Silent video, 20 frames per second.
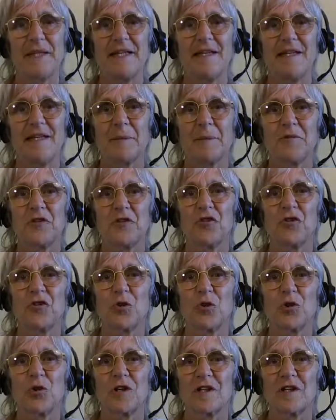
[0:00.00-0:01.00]
mean I'm
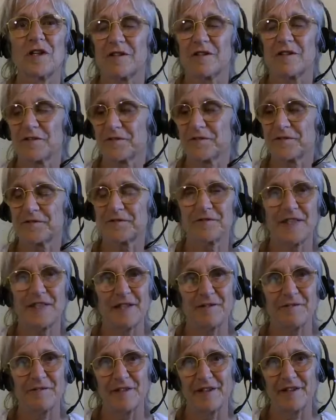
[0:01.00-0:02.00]
sure of
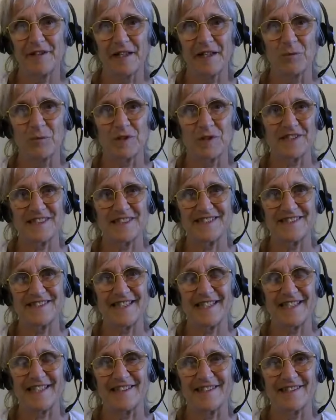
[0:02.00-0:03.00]
everything what is
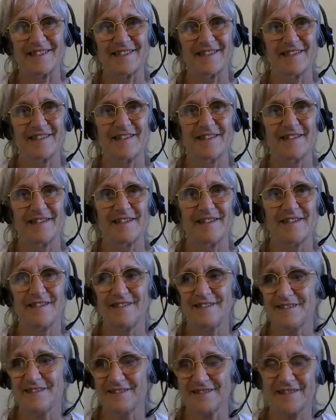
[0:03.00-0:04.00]
said.
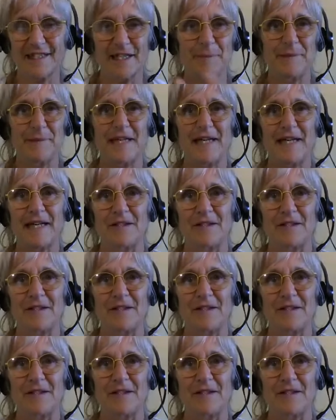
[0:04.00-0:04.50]
It's just coming